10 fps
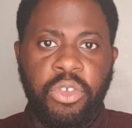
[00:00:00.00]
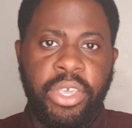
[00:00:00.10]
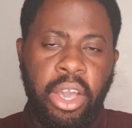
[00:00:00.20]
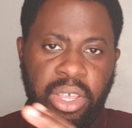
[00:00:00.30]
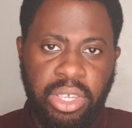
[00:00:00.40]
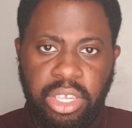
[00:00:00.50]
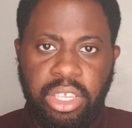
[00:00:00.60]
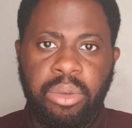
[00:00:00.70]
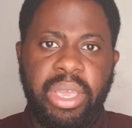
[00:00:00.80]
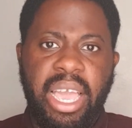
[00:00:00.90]
you get on our
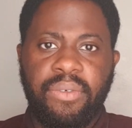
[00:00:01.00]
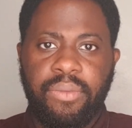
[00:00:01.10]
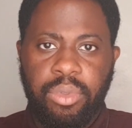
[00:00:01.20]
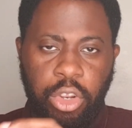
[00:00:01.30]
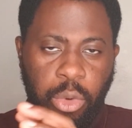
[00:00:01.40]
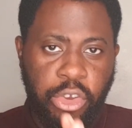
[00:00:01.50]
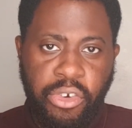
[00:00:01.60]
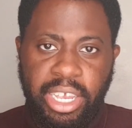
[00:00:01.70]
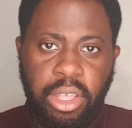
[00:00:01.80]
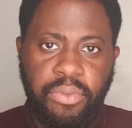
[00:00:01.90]
system, we
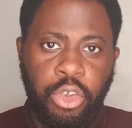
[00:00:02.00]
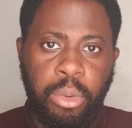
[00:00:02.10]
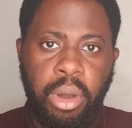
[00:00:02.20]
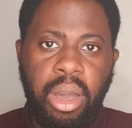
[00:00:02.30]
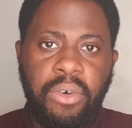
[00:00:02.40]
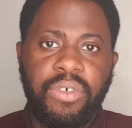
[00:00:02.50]
create stuff on your behalf,